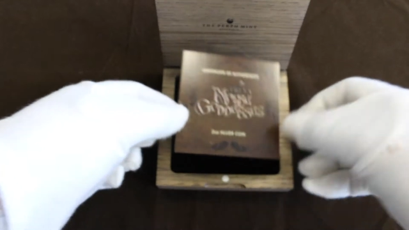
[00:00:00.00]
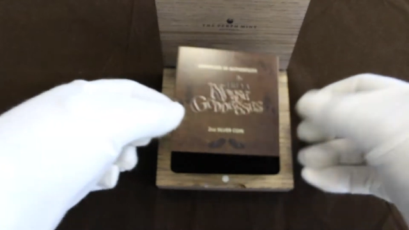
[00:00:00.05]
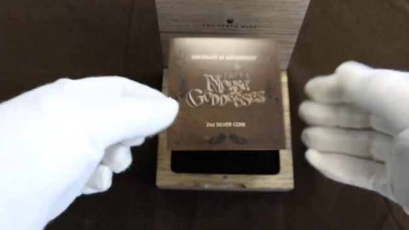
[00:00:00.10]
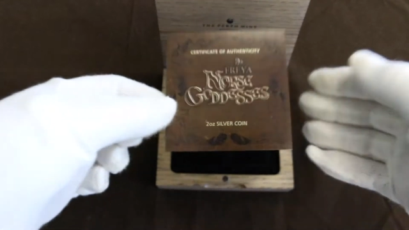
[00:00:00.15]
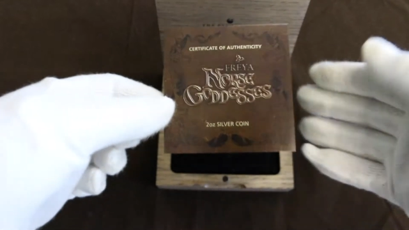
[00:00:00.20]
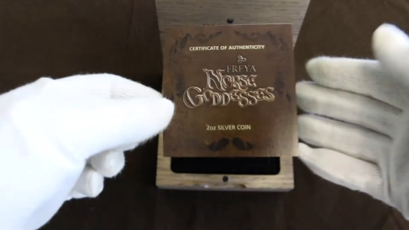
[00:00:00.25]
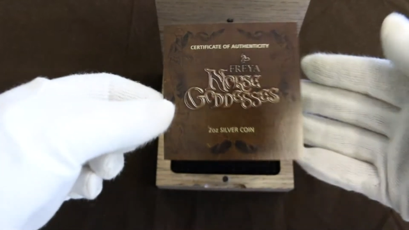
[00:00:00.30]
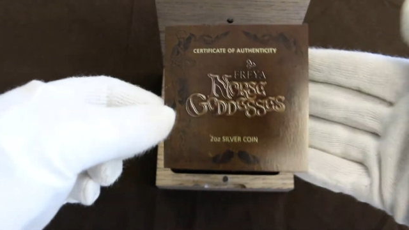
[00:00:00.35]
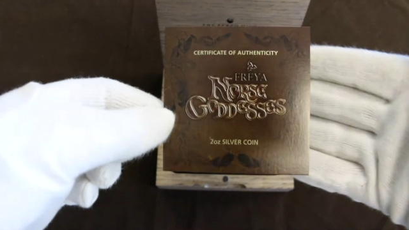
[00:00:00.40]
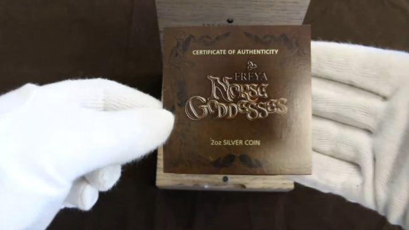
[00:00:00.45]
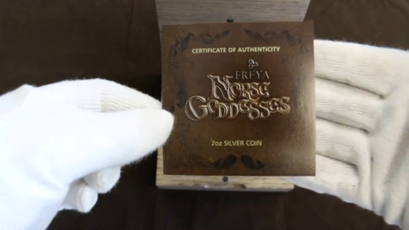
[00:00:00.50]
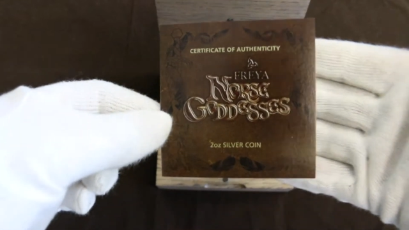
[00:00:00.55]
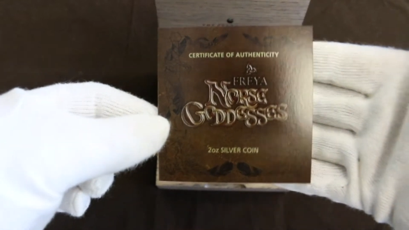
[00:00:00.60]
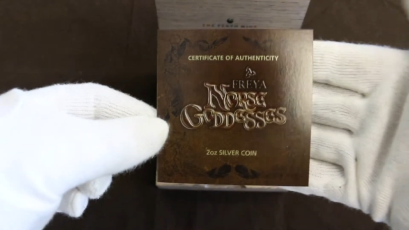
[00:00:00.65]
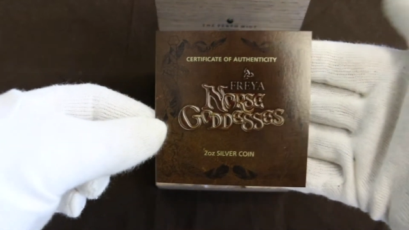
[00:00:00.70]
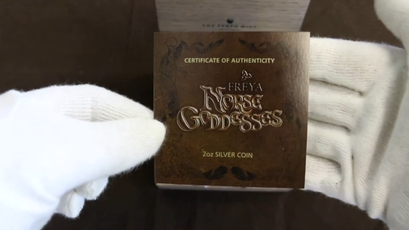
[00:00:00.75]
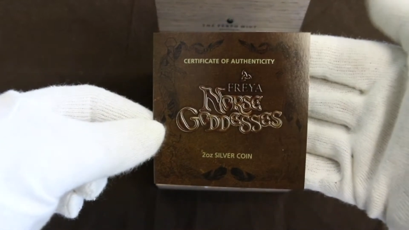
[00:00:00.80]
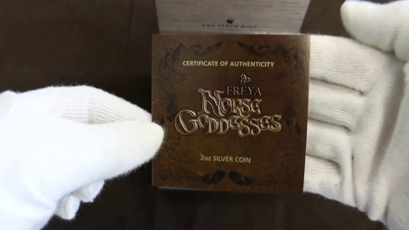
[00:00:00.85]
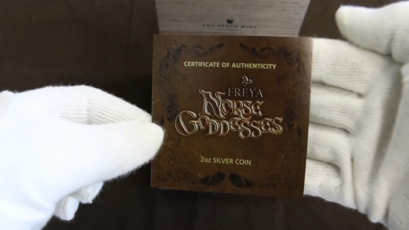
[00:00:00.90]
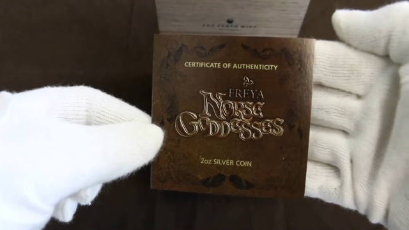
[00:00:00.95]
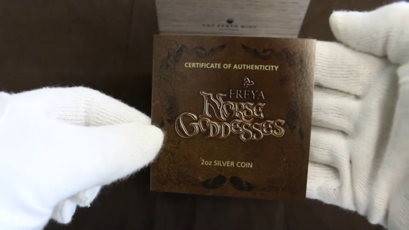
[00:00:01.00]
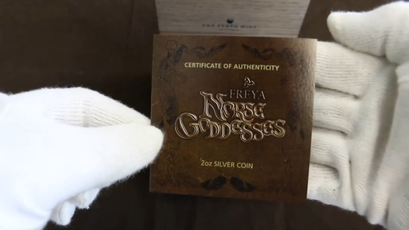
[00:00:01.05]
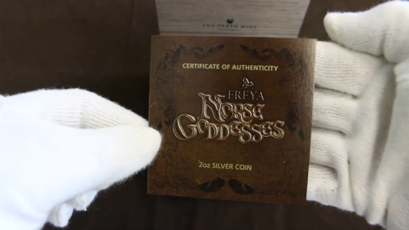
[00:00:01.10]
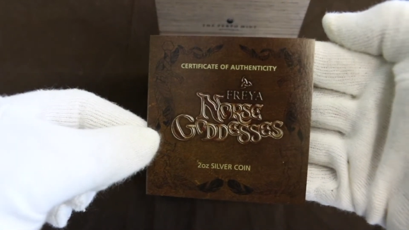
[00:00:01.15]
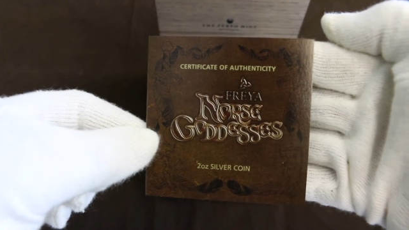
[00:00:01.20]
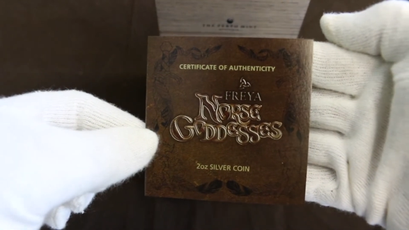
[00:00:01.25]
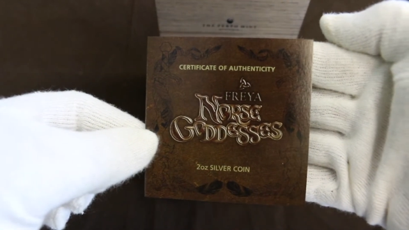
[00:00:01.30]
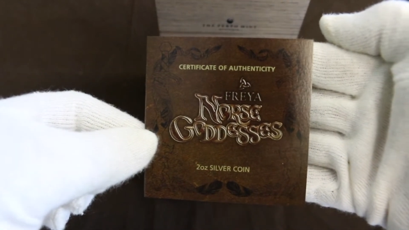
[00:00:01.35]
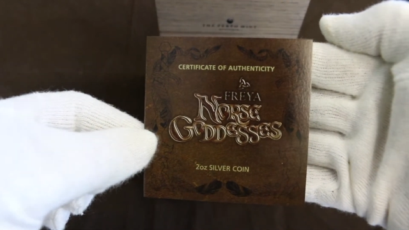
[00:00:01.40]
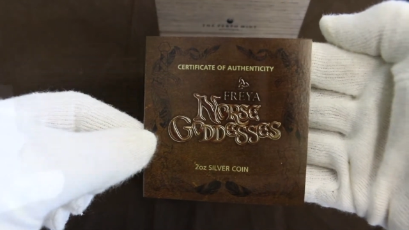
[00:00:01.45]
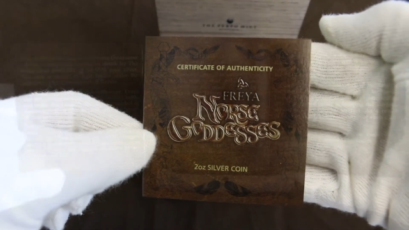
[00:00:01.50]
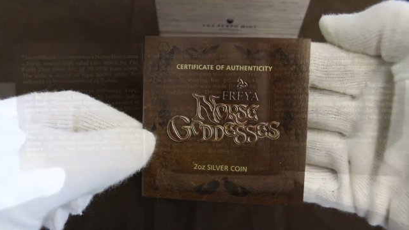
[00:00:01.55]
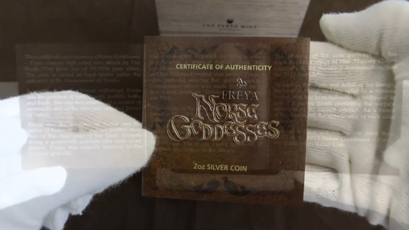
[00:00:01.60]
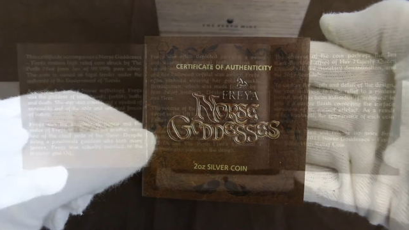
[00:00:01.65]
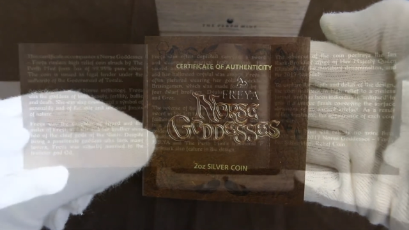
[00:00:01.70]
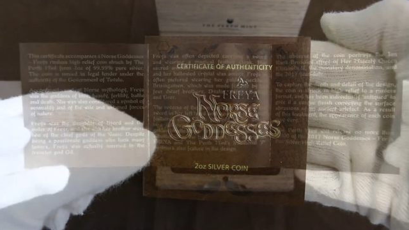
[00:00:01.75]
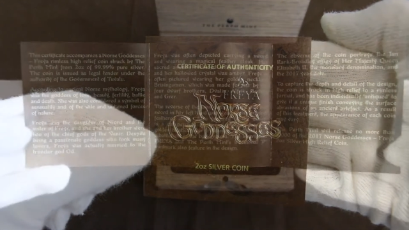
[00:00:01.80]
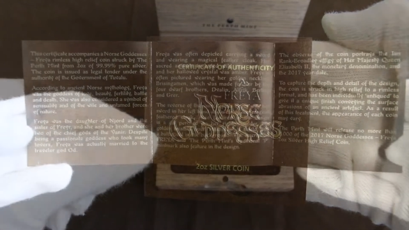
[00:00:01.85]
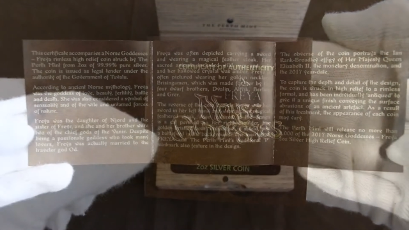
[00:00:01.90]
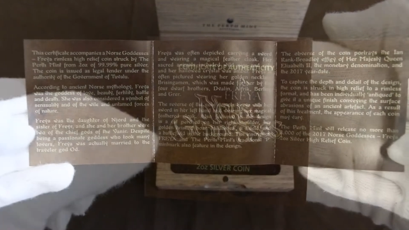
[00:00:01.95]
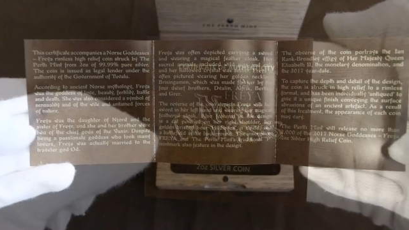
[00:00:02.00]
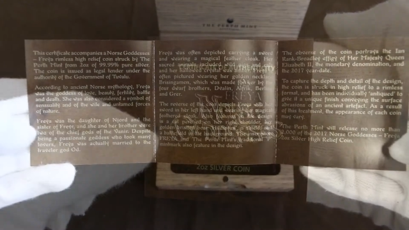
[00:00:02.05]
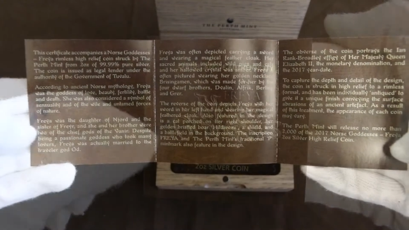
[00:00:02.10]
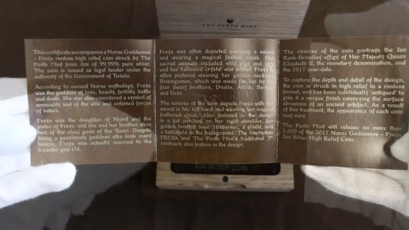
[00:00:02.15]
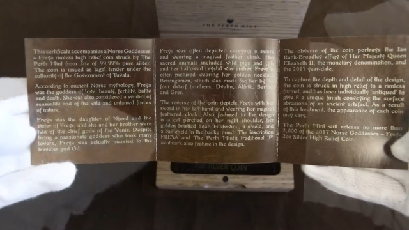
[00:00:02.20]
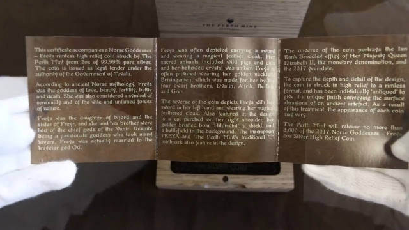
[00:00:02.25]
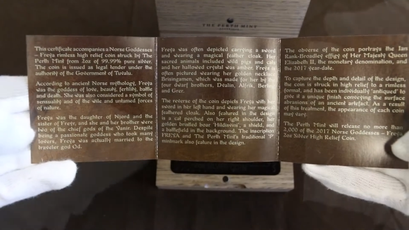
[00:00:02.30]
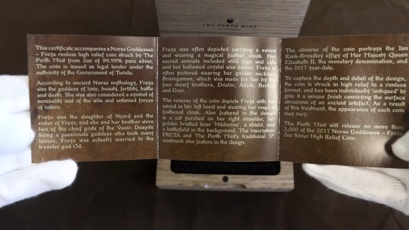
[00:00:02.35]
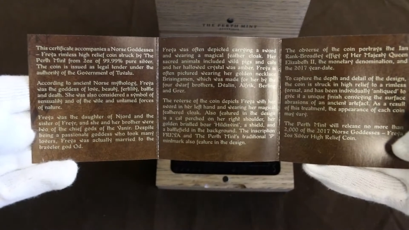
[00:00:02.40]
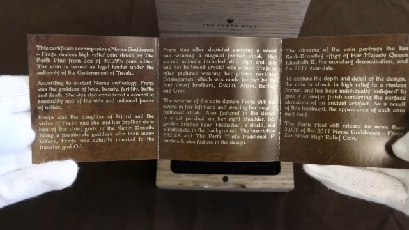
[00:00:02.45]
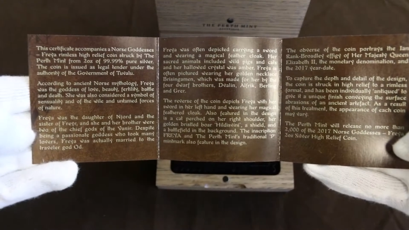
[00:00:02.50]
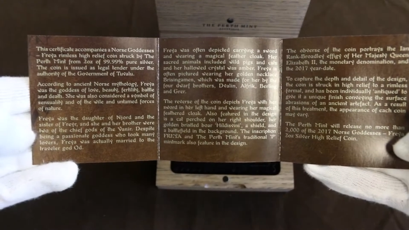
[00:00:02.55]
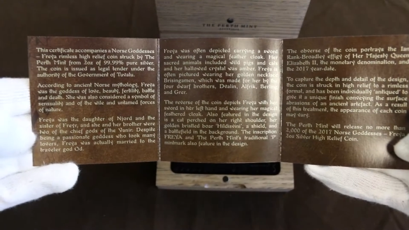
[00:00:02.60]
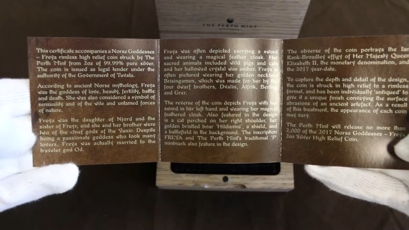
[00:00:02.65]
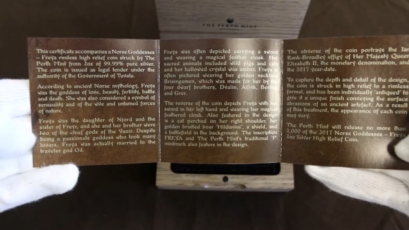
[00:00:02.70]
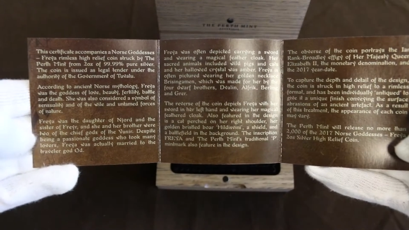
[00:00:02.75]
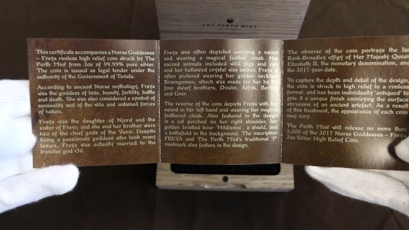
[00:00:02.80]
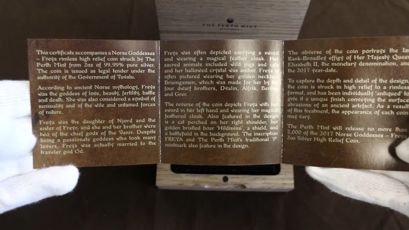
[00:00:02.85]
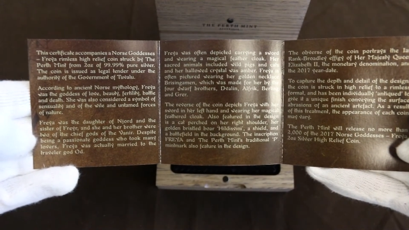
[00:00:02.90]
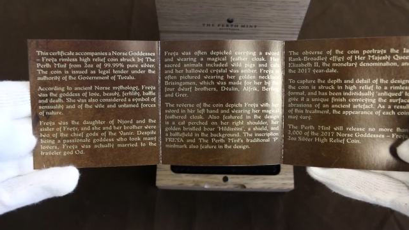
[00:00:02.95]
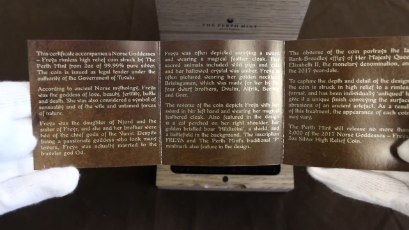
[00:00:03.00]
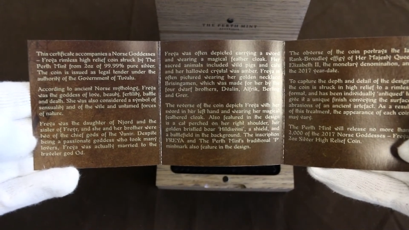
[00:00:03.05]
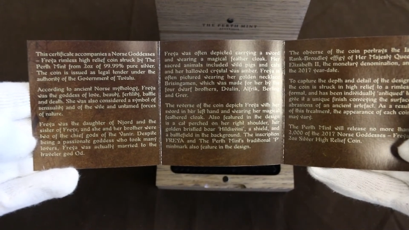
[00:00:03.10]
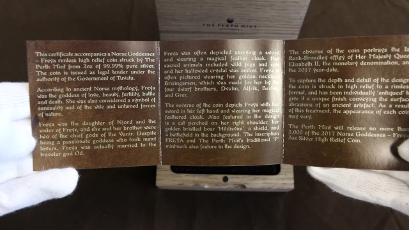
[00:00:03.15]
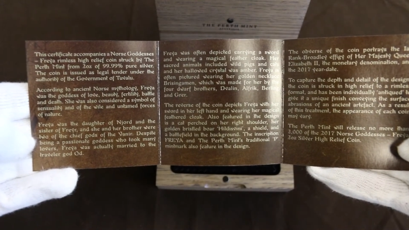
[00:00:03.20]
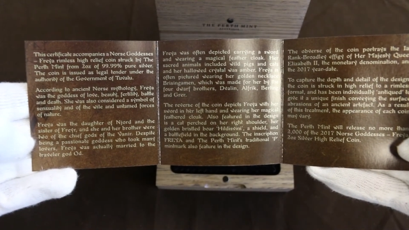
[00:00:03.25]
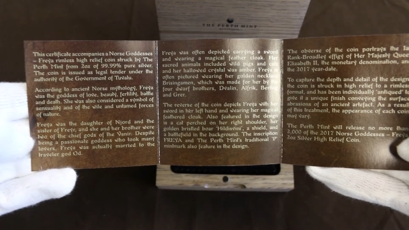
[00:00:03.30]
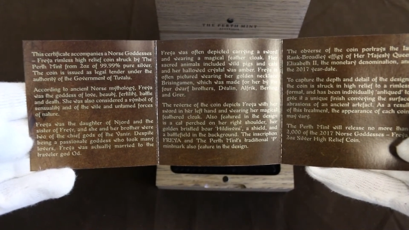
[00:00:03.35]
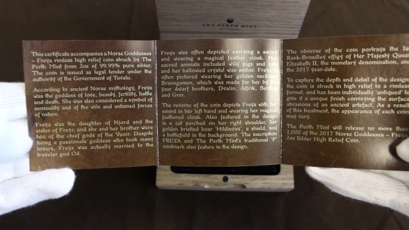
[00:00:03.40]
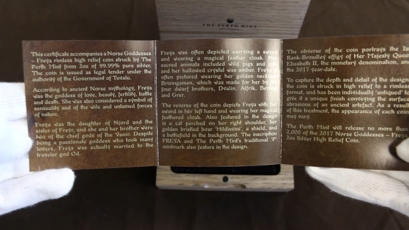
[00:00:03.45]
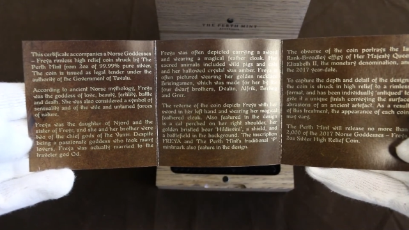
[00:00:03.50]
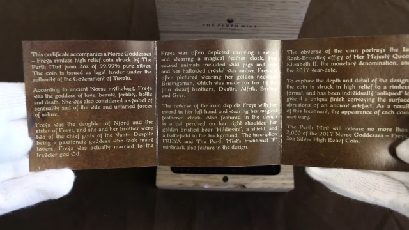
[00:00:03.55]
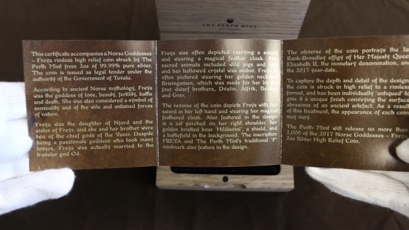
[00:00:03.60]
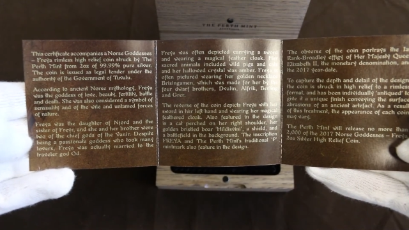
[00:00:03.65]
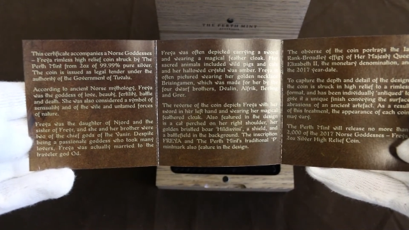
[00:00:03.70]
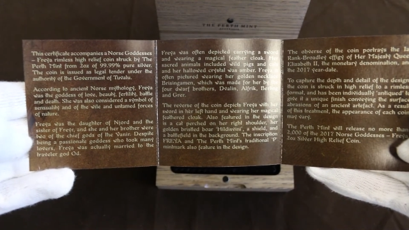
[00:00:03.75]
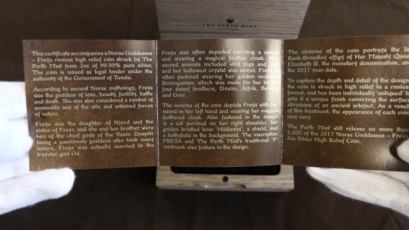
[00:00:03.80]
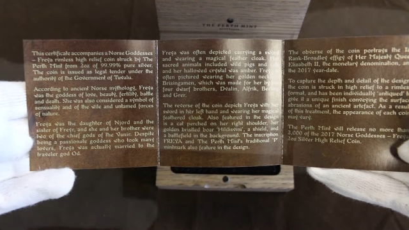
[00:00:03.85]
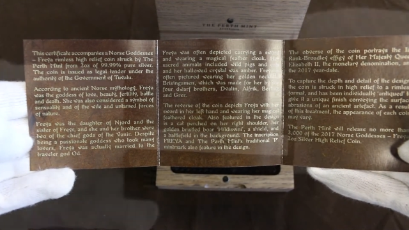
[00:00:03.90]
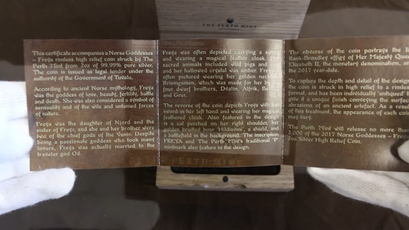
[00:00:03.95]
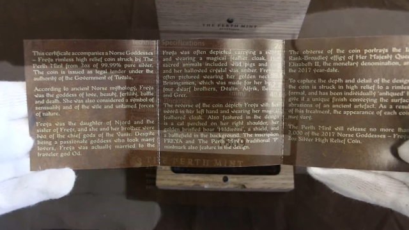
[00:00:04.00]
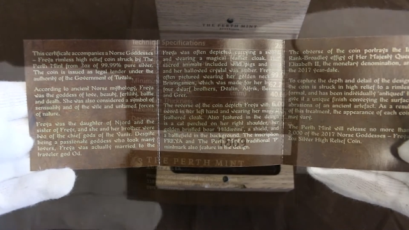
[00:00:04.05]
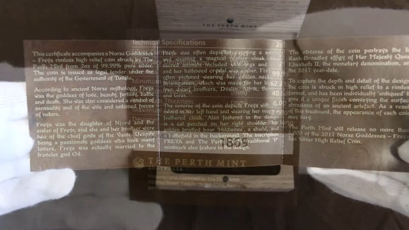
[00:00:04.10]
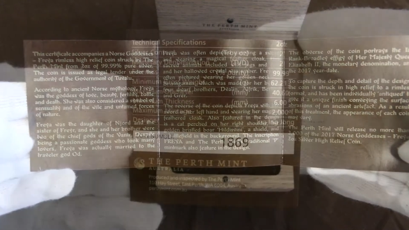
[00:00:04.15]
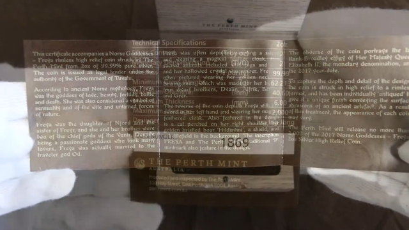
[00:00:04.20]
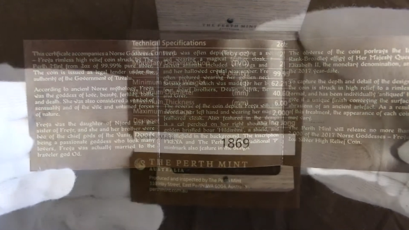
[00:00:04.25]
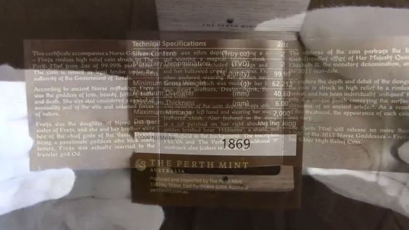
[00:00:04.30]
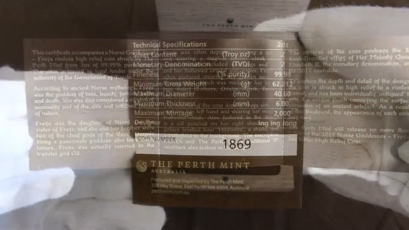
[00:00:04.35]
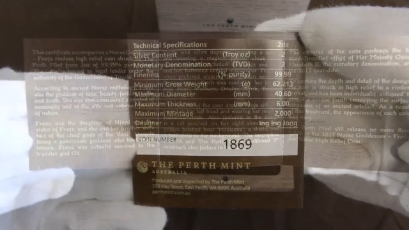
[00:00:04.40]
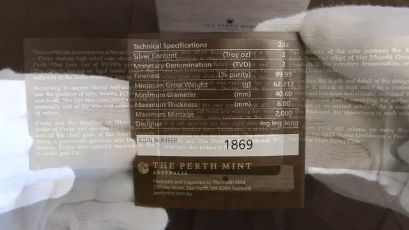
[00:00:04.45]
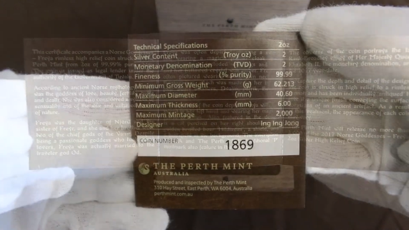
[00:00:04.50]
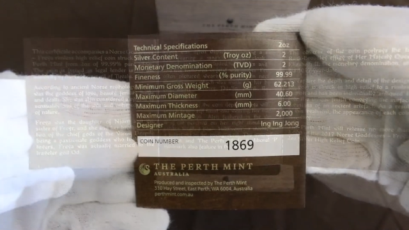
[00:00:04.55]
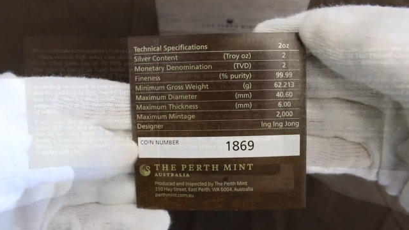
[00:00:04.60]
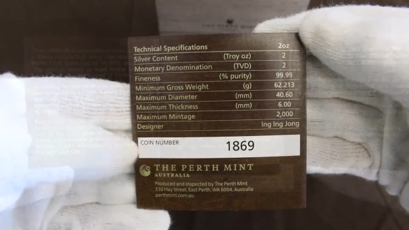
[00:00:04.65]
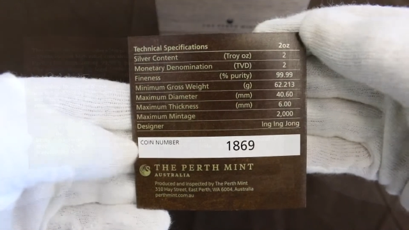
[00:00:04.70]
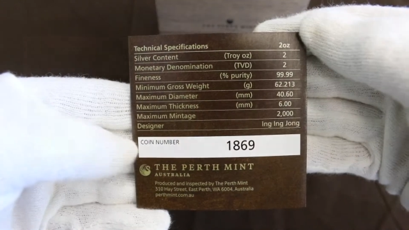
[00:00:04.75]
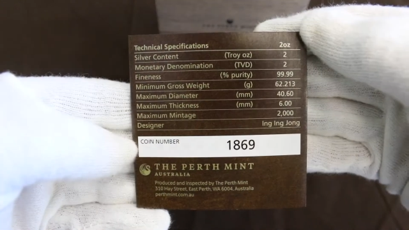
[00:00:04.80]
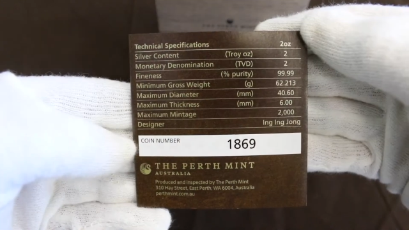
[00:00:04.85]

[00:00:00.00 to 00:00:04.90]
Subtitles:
No face is visible, so there are no lips to read.